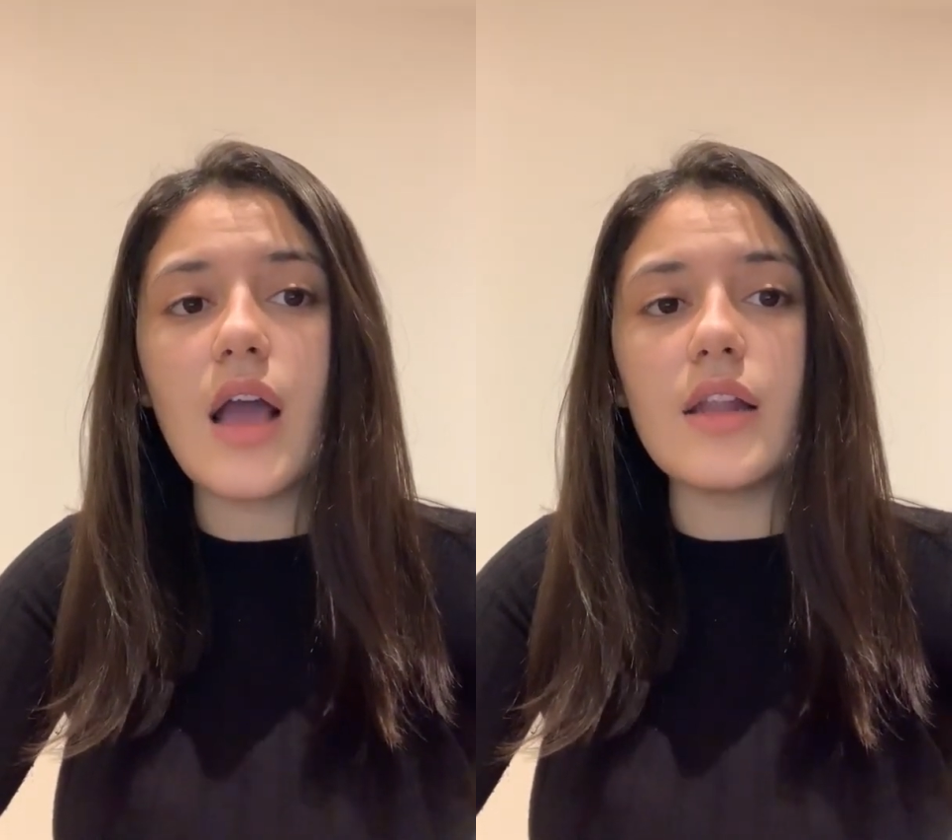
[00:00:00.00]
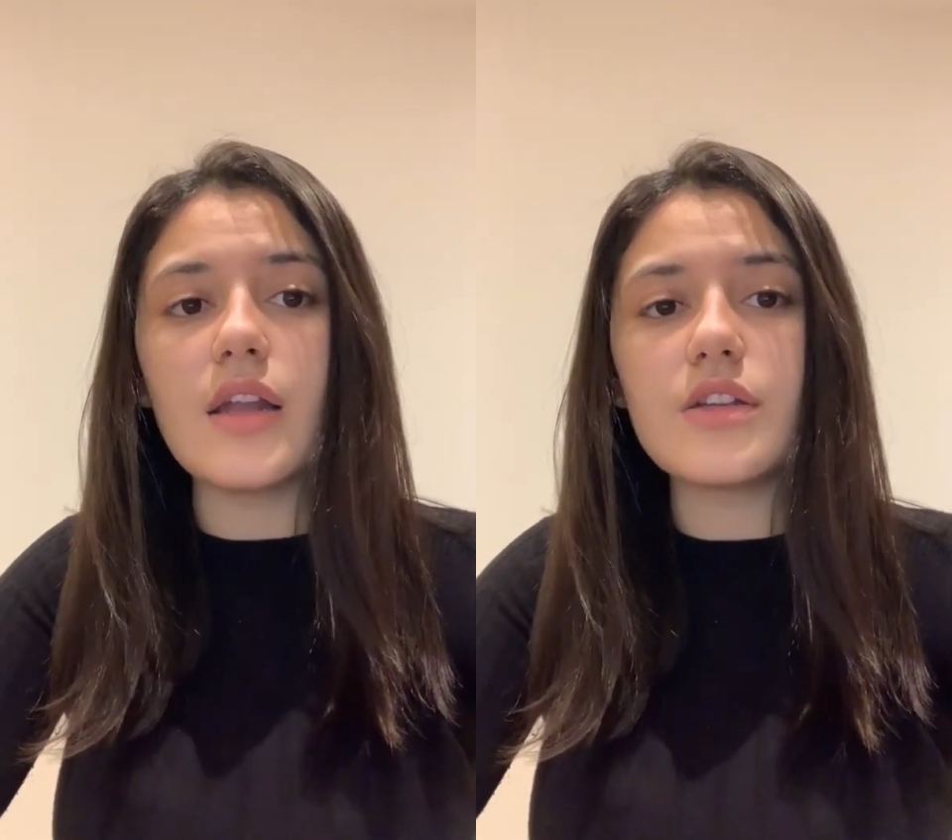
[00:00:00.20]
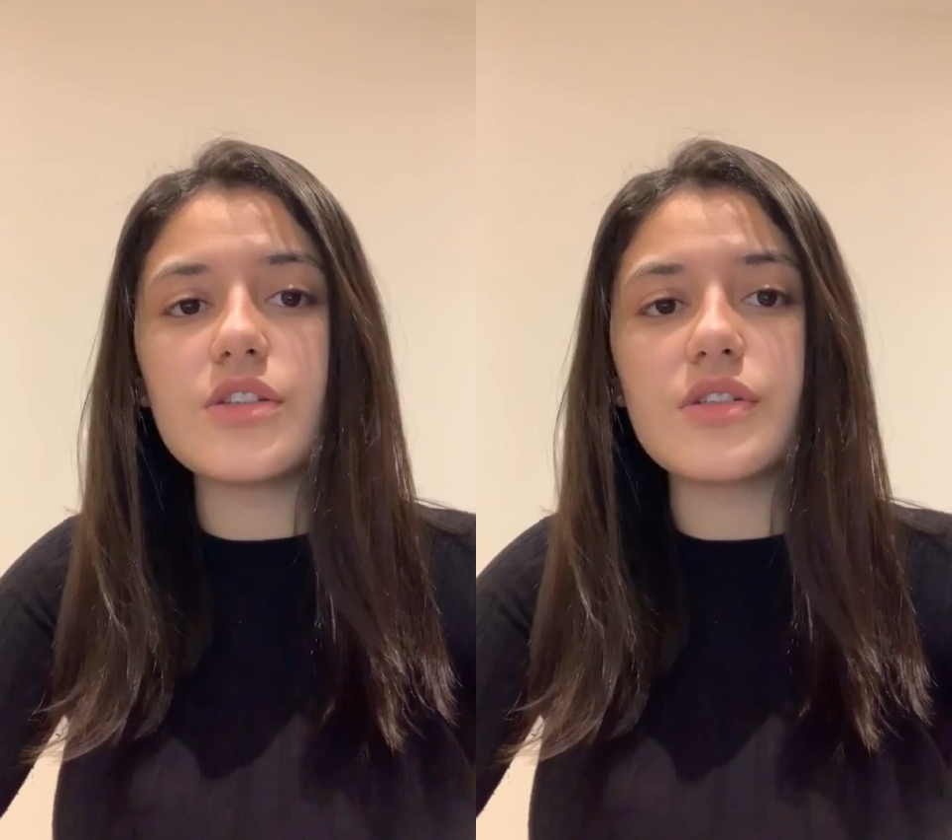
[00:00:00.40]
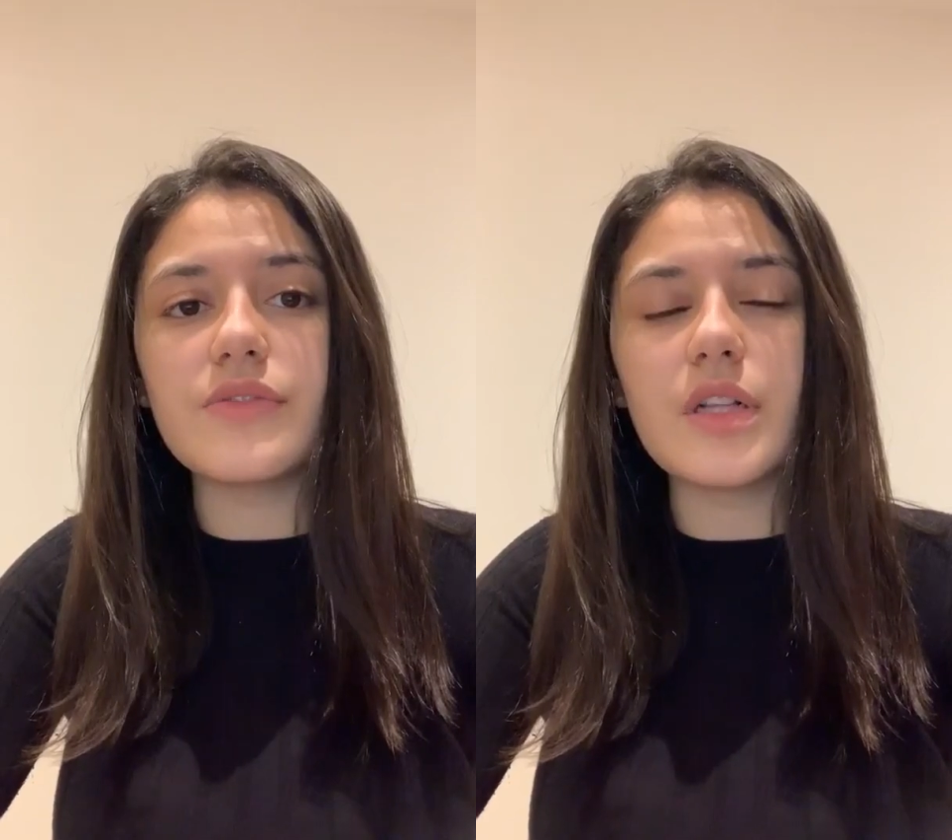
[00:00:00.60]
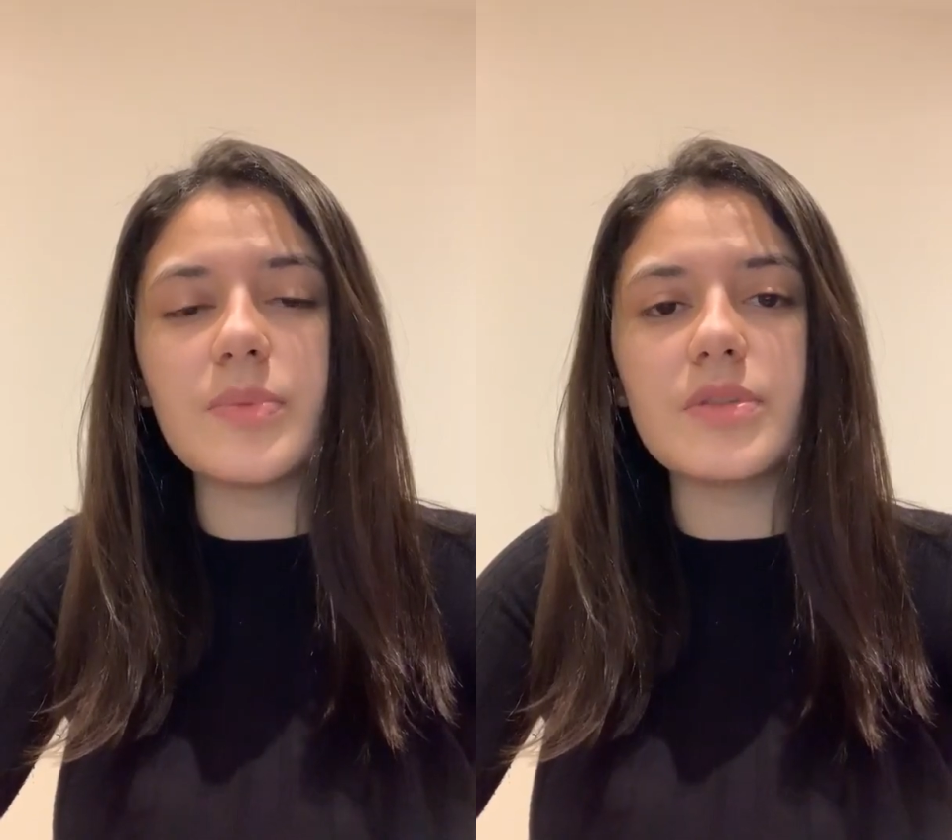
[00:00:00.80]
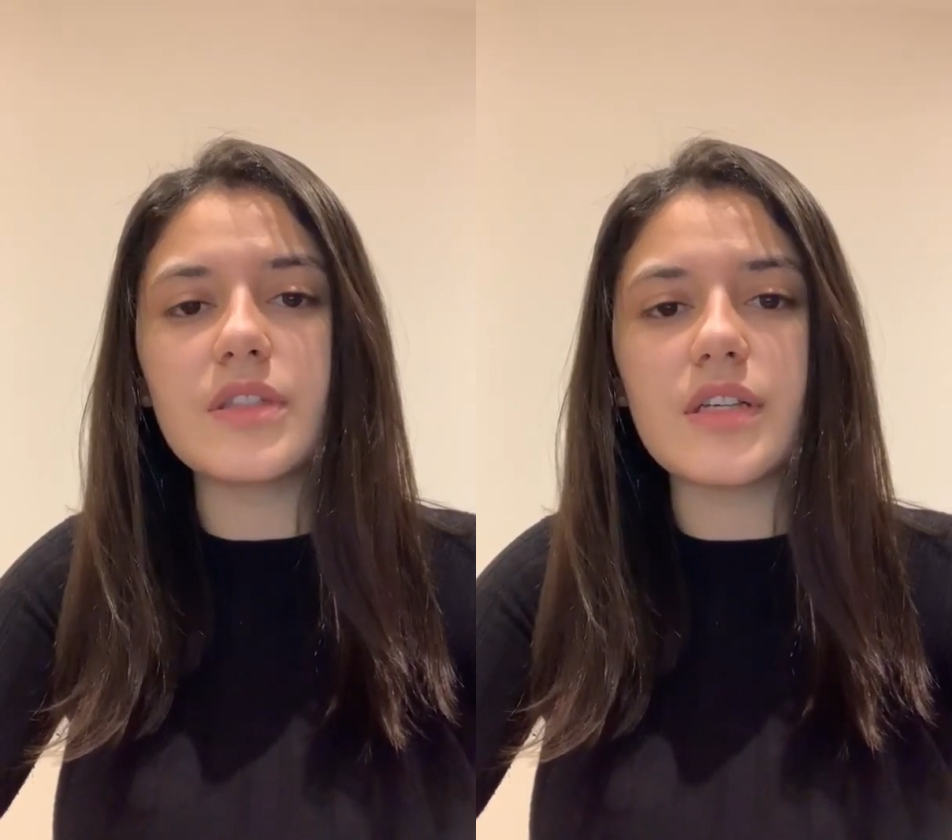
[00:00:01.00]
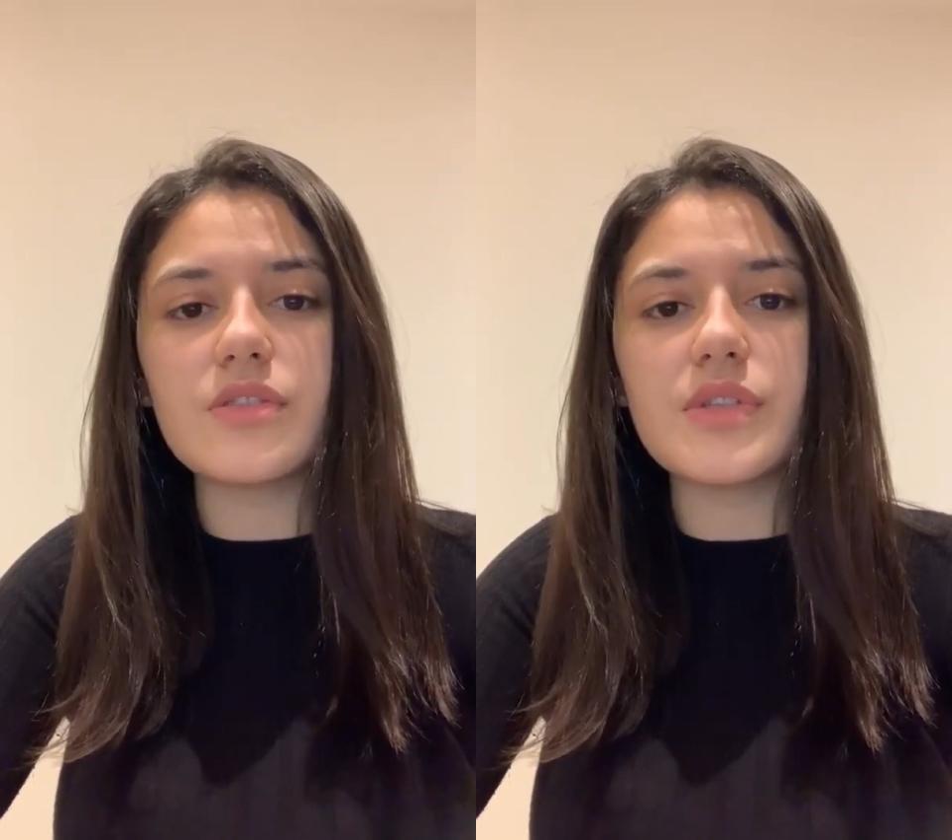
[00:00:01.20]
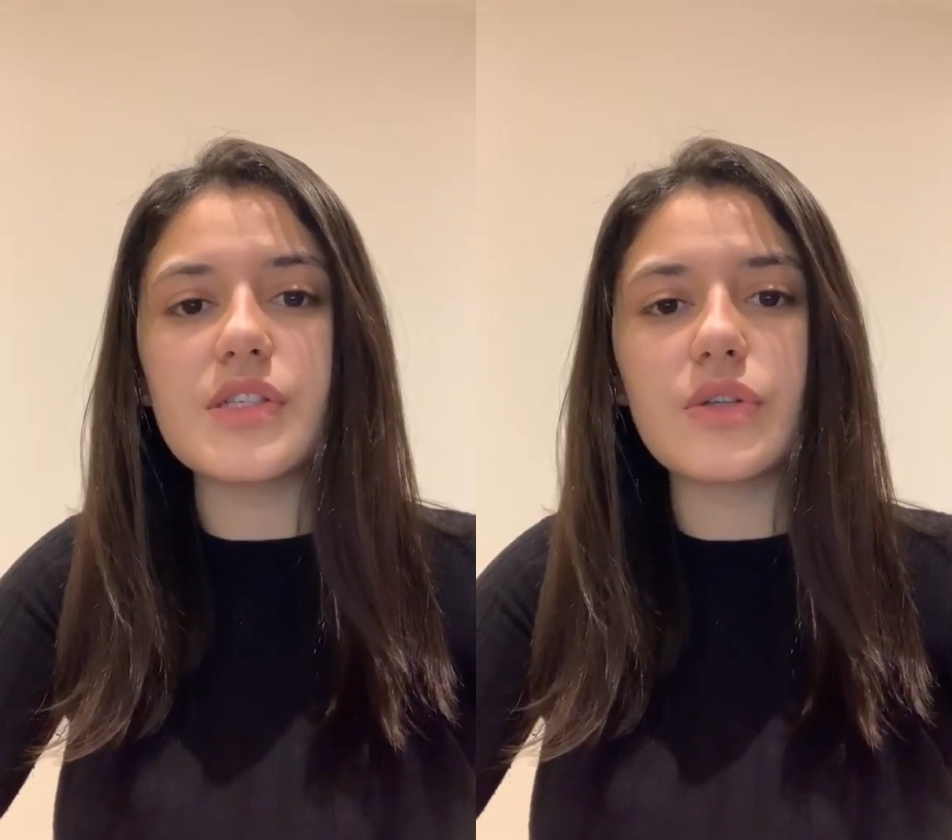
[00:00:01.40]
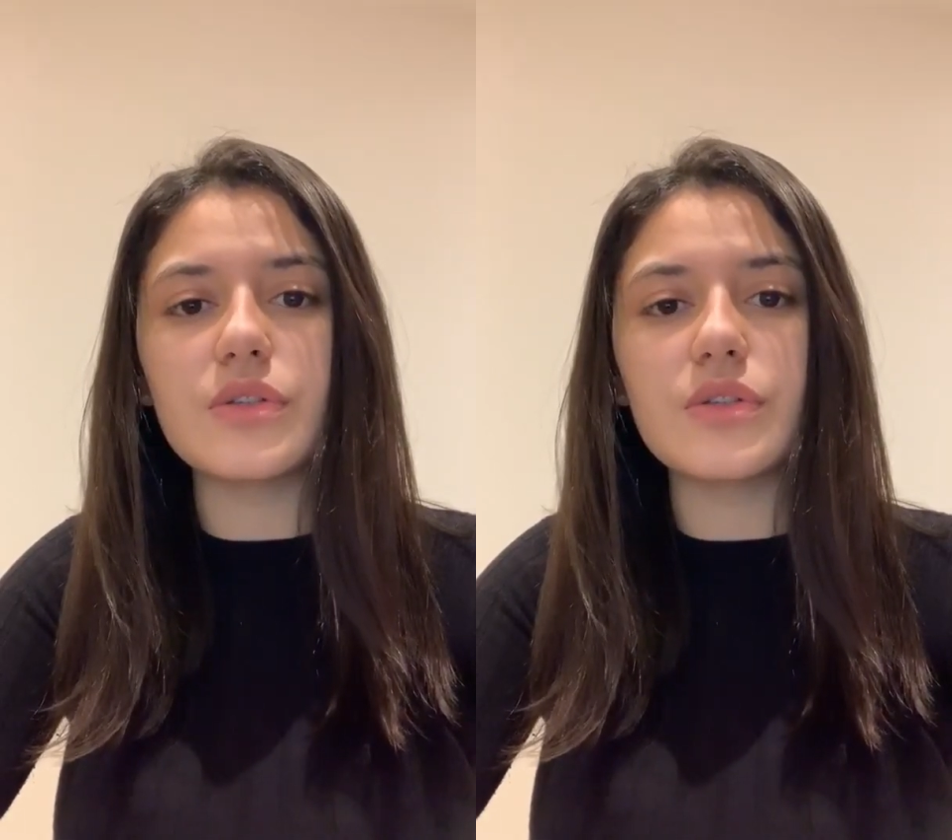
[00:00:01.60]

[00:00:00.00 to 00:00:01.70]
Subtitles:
Large developing countries